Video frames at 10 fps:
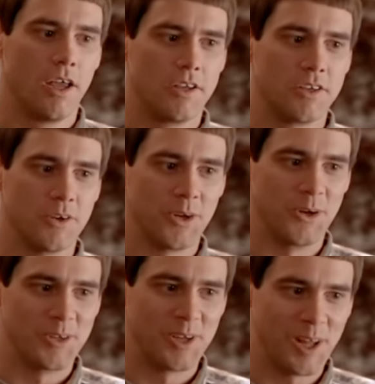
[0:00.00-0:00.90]
So
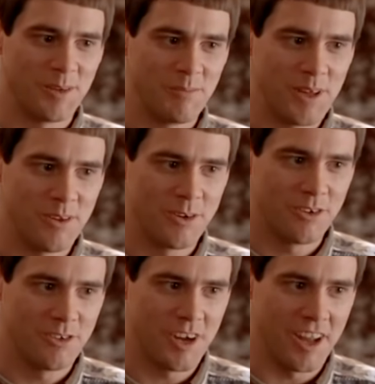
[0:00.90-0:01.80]
you're telling me
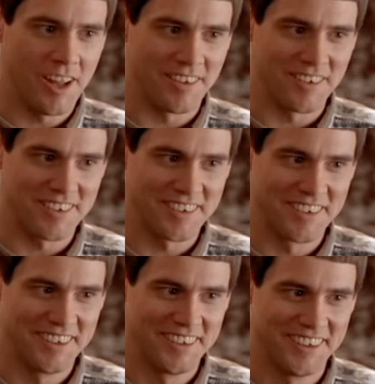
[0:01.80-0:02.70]
there's a
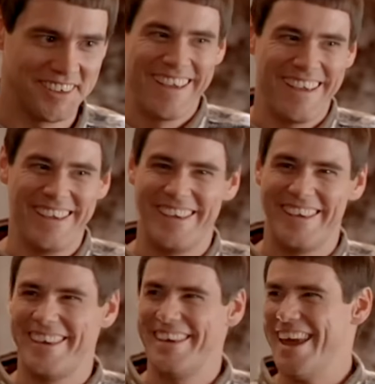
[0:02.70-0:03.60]
chance?
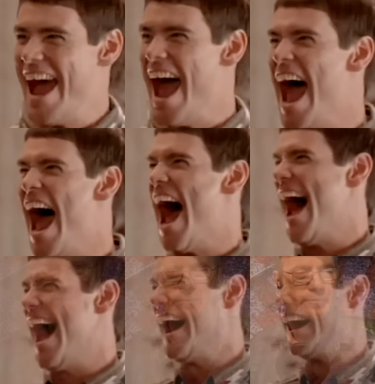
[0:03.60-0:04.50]
Yeah!